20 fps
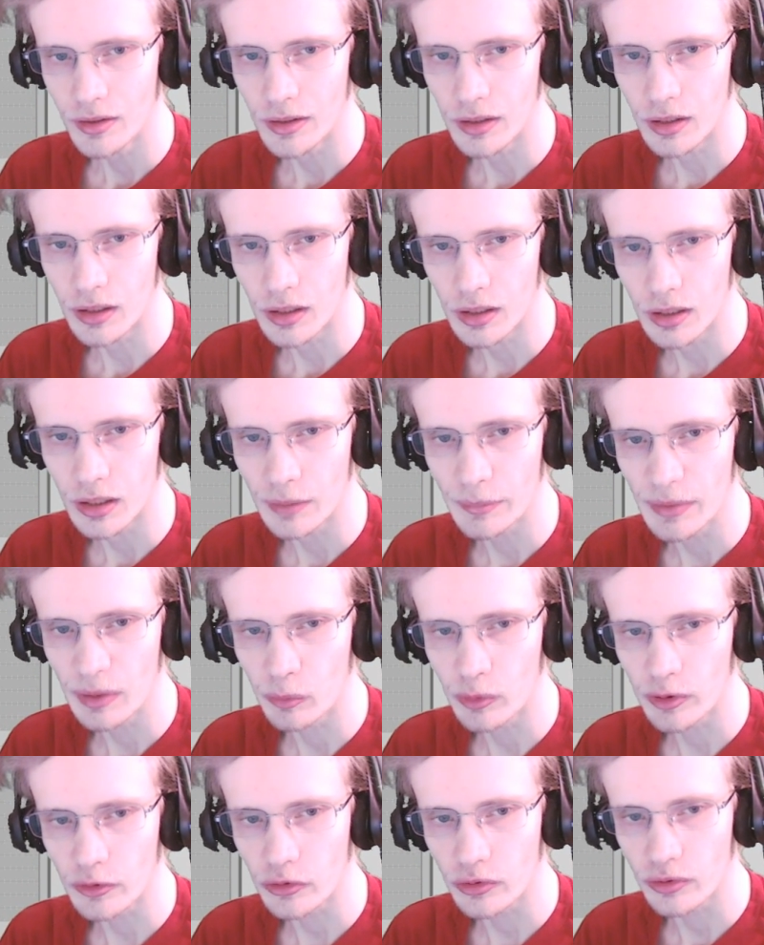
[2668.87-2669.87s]
How many
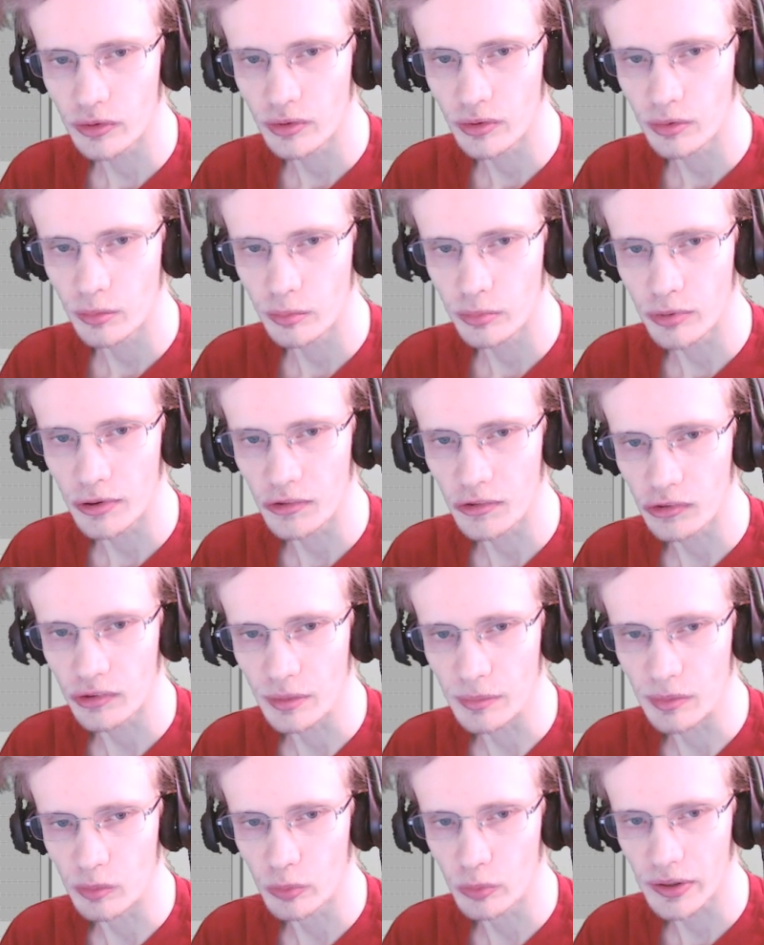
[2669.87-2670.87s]
projects
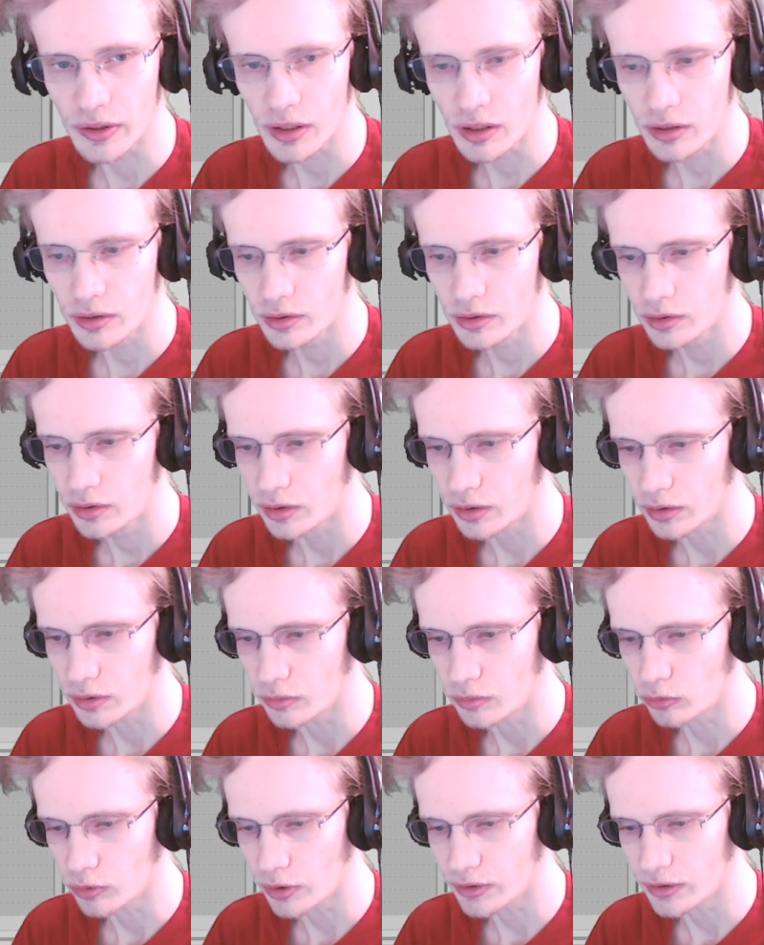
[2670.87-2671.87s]
am I working on
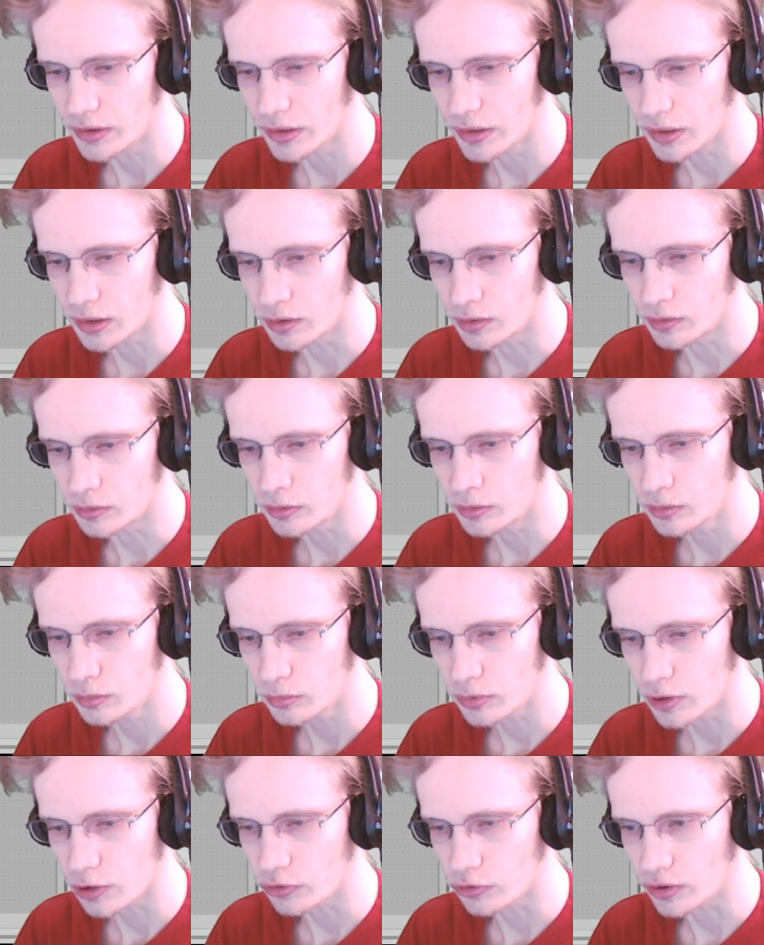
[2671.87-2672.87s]
right now?
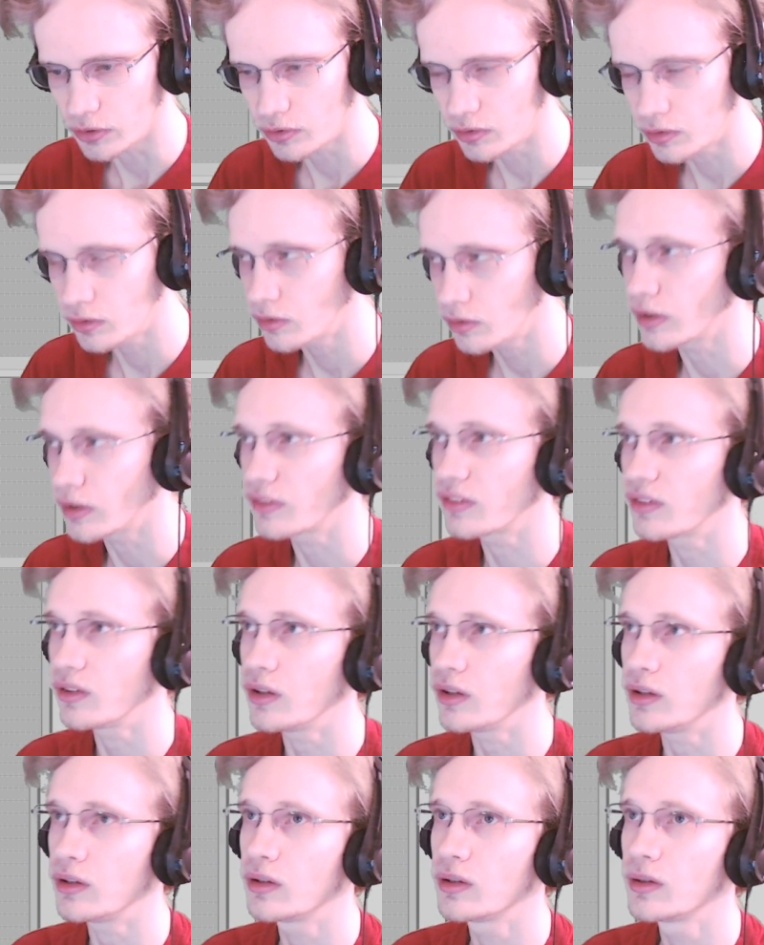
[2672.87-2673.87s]
Projects. Let's
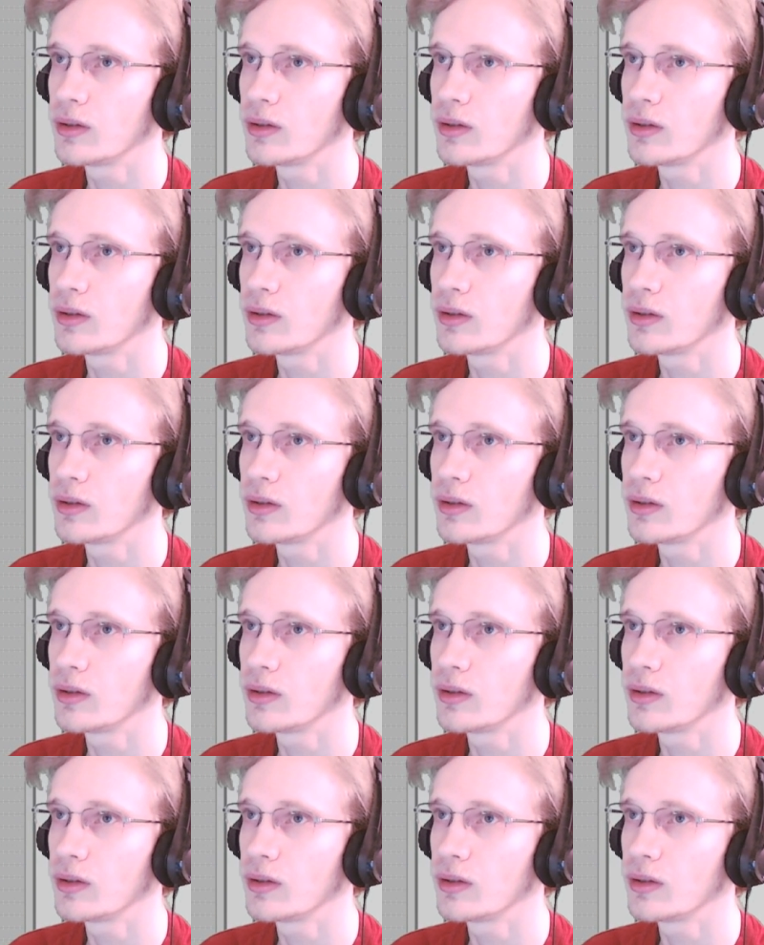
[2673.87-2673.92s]
see.